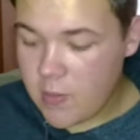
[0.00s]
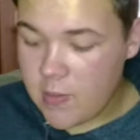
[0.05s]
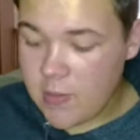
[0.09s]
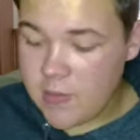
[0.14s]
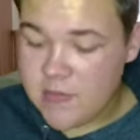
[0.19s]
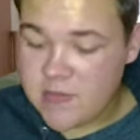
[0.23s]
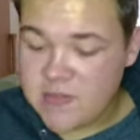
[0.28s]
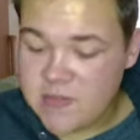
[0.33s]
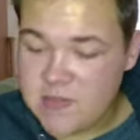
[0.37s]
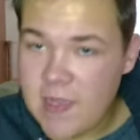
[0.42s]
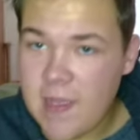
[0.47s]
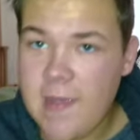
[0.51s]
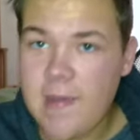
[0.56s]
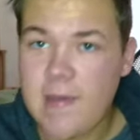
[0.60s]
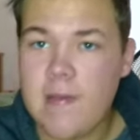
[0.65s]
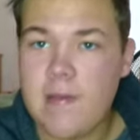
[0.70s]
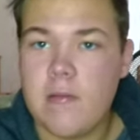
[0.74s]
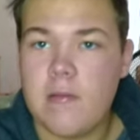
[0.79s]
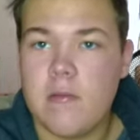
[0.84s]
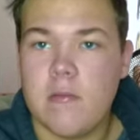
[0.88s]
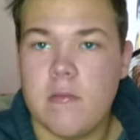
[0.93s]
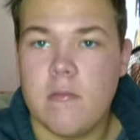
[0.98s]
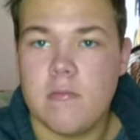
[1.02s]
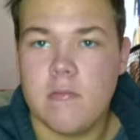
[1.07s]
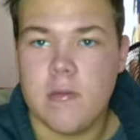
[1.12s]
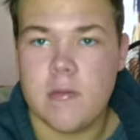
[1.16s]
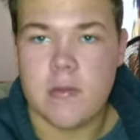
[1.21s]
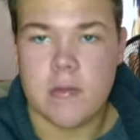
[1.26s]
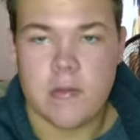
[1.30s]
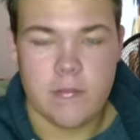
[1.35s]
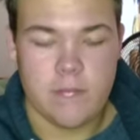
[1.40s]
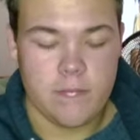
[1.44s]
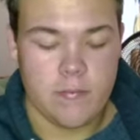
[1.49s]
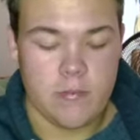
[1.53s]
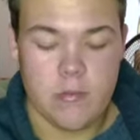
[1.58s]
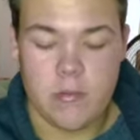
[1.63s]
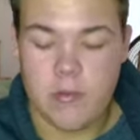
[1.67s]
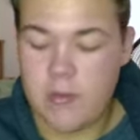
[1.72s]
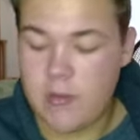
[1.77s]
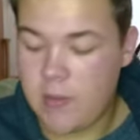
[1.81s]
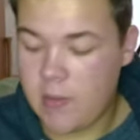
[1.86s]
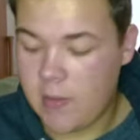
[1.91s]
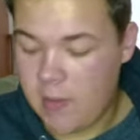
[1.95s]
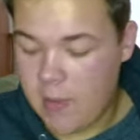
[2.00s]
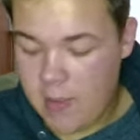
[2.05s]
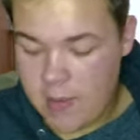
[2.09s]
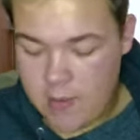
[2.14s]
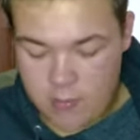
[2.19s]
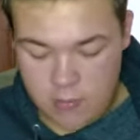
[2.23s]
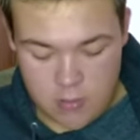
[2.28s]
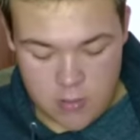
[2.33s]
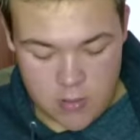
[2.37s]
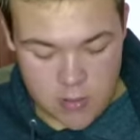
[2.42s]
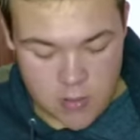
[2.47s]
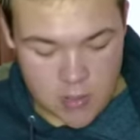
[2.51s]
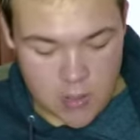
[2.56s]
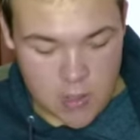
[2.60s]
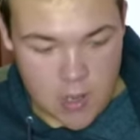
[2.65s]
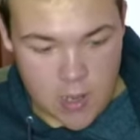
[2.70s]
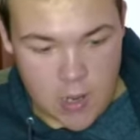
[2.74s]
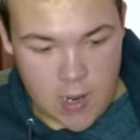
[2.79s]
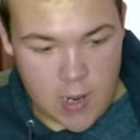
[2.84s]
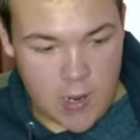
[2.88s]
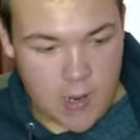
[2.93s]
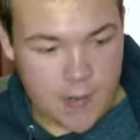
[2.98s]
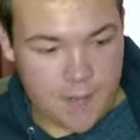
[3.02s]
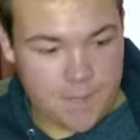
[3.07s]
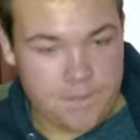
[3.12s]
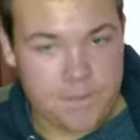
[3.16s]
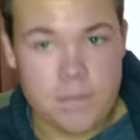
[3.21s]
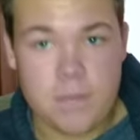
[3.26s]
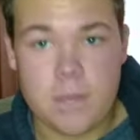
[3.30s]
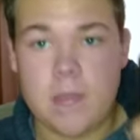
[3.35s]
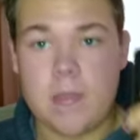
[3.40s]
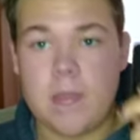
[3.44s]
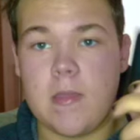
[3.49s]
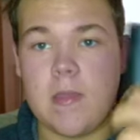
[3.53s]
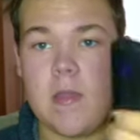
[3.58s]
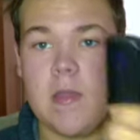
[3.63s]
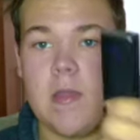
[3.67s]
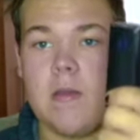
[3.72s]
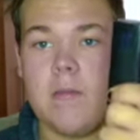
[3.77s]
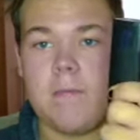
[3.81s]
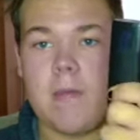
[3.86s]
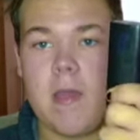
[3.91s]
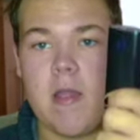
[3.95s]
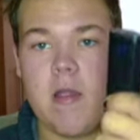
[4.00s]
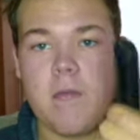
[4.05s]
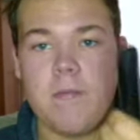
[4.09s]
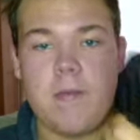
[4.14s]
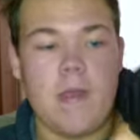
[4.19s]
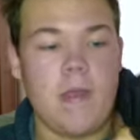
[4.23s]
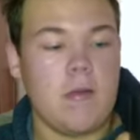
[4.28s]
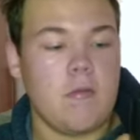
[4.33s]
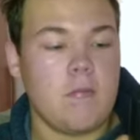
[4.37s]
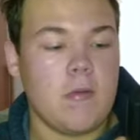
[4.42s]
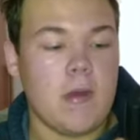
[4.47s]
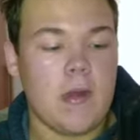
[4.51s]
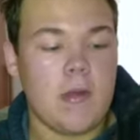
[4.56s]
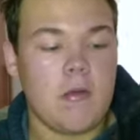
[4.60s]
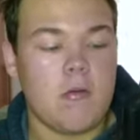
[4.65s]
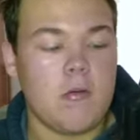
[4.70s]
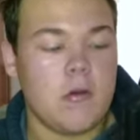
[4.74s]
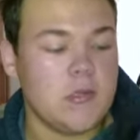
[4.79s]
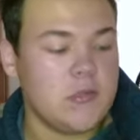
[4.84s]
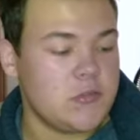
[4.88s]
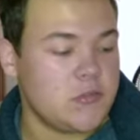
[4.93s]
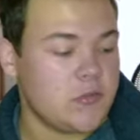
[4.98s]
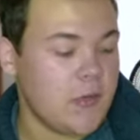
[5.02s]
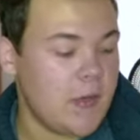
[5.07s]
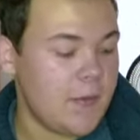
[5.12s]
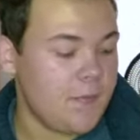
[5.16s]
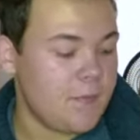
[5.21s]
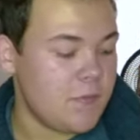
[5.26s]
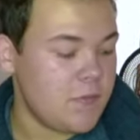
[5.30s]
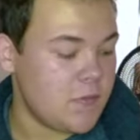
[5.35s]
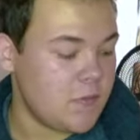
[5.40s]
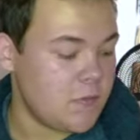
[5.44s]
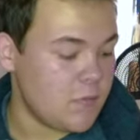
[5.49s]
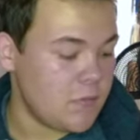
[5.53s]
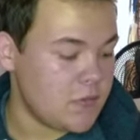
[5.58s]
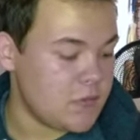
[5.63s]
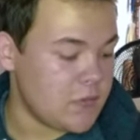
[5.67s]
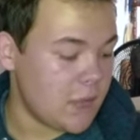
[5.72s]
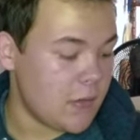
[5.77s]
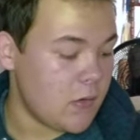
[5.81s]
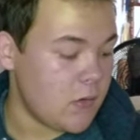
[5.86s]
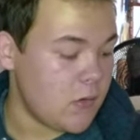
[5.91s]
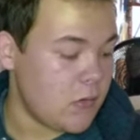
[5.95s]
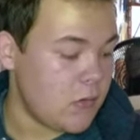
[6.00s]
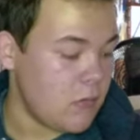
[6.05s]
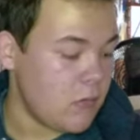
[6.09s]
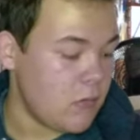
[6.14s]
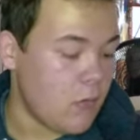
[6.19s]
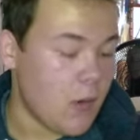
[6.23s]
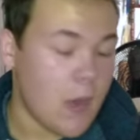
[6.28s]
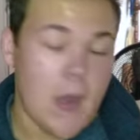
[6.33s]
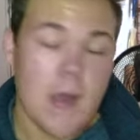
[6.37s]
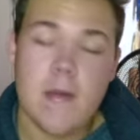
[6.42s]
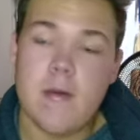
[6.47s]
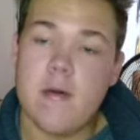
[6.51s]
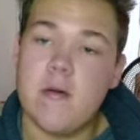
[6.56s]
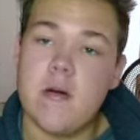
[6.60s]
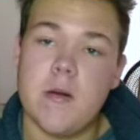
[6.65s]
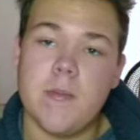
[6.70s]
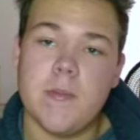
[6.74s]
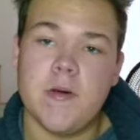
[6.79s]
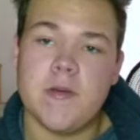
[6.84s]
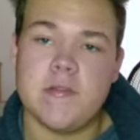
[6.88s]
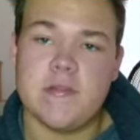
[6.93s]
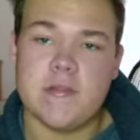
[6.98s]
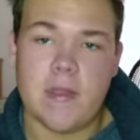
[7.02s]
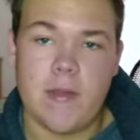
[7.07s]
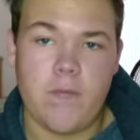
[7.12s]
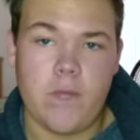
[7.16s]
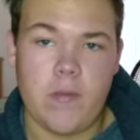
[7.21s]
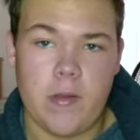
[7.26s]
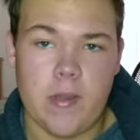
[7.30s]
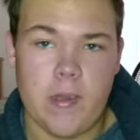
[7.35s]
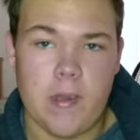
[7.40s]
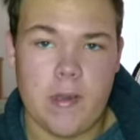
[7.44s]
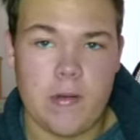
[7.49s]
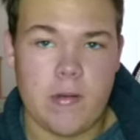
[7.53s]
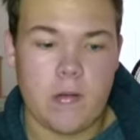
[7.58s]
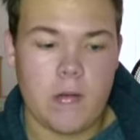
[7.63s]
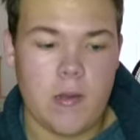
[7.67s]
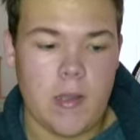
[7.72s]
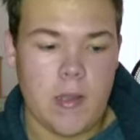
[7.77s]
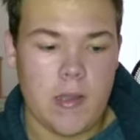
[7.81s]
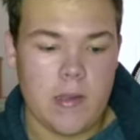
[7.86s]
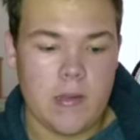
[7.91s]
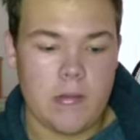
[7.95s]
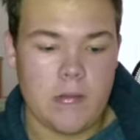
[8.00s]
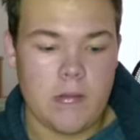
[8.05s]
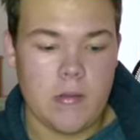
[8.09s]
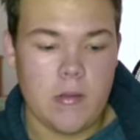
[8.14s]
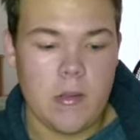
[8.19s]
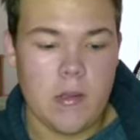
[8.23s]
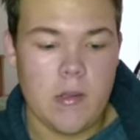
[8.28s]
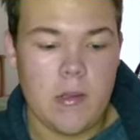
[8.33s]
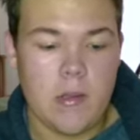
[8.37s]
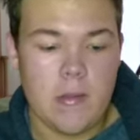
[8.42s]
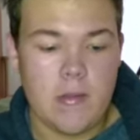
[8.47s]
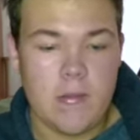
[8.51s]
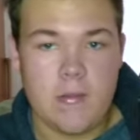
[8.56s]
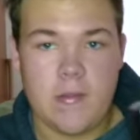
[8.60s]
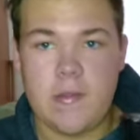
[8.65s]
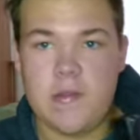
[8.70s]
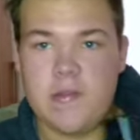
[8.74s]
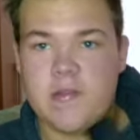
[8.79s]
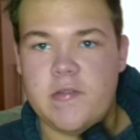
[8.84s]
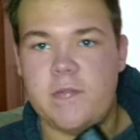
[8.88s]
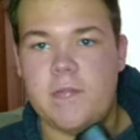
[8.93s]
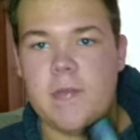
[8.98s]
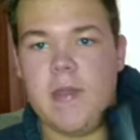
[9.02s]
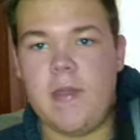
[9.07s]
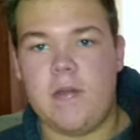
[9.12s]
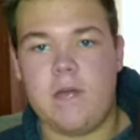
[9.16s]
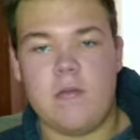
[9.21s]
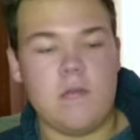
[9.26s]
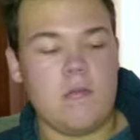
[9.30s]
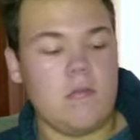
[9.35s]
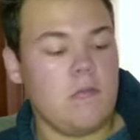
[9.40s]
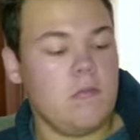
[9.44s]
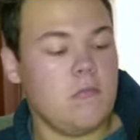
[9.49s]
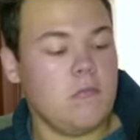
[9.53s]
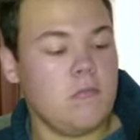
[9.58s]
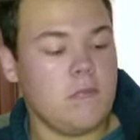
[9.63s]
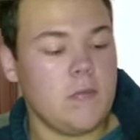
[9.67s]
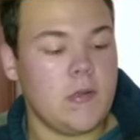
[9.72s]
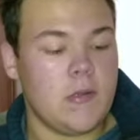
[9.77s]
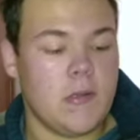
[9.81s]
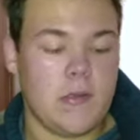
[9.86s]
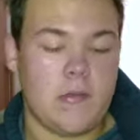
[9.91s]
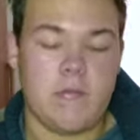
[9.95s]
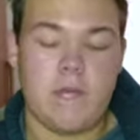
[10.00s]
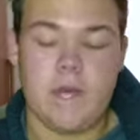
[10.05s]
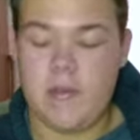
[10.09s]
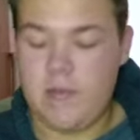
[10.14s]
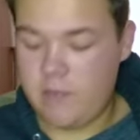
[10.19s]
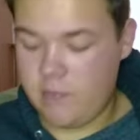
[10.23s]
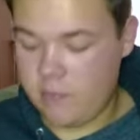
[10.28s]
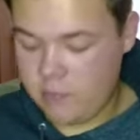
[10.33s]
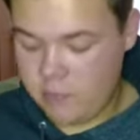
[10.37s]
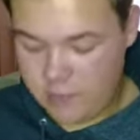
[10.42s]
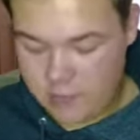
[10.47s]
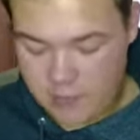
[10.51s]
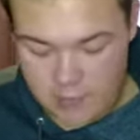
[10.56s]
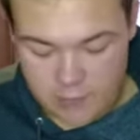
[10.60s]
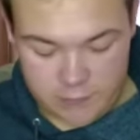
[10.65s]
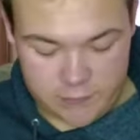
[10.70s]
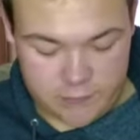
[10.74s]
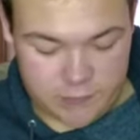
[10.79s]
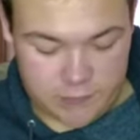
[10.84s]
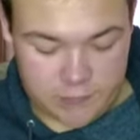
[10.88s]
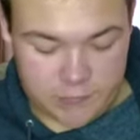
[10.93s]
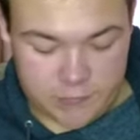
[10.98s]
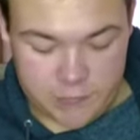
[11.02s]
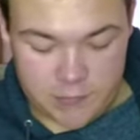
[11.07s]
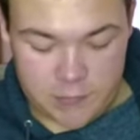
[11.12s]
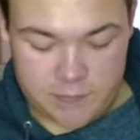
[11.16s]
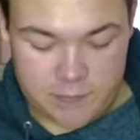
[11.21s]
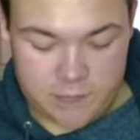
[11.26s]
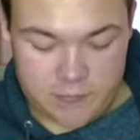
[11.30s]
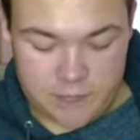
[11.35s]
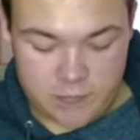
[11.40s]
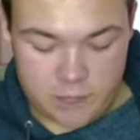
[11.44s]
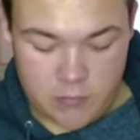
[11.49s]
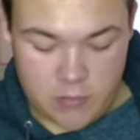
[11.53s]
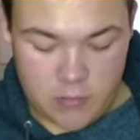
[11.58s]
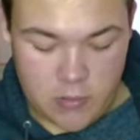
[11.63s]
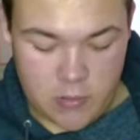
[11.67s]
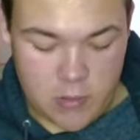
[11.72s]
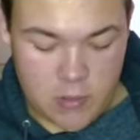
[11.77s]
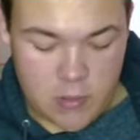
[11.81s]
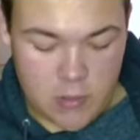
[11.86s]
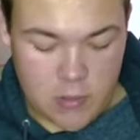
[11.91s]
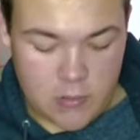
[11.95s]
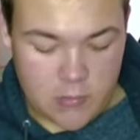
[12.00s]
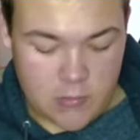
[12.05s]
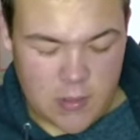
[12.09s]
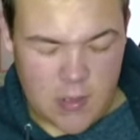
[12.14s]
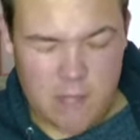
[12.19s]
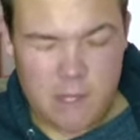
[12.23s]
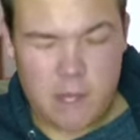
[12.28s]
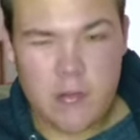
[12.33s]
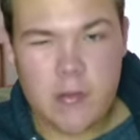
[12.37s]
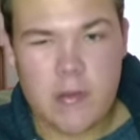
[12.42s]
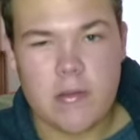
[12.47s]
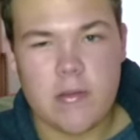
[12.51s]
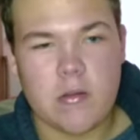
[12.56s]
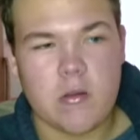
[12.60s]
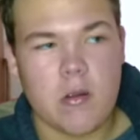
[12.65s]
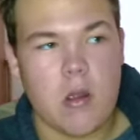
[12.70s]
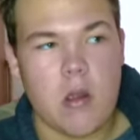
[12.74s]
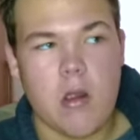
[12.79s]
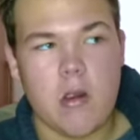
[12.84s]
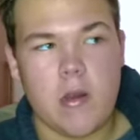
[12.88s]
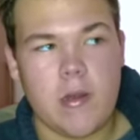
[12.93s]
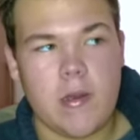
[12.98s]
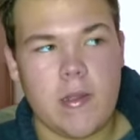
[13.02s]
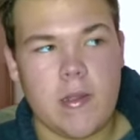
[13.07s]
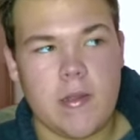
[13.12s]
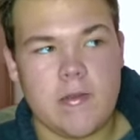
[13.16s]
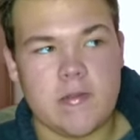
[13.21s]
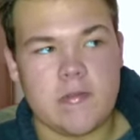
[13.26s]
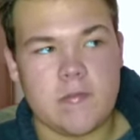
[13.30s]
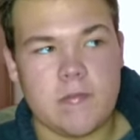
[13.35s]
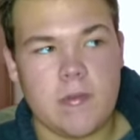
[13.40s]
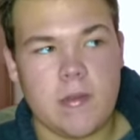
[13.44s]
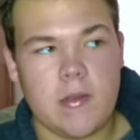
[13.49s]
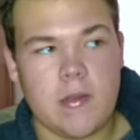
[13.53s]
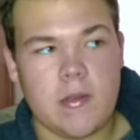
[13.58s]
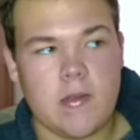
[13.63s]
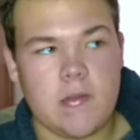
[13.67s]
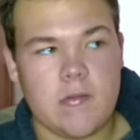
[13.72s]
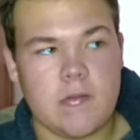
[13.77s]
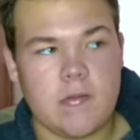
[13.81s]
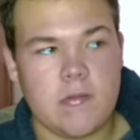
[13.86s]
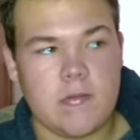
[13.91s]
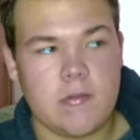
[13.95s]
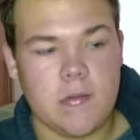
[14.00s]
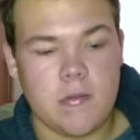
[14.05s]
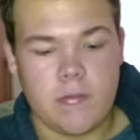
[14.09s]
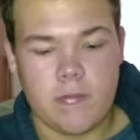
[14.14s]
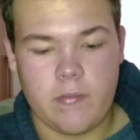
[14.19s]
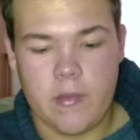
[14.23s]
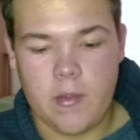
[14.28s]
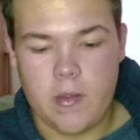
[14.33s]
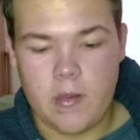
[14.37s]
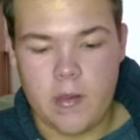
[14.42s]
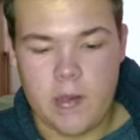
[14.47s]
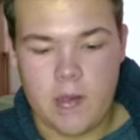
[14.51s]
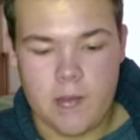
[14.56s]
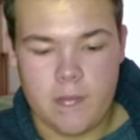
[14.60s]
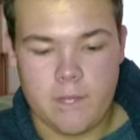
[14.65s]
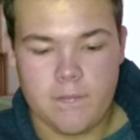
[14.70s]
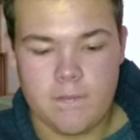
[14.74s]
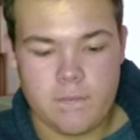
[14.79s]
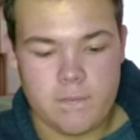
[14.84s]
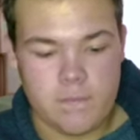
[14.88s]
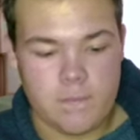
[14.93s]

staying with the phone thing again, um, power bank. When I go on trips, which I go to Ohio almost every year, and these make really great things for trips. Not really in the car, I guess, because the, the um,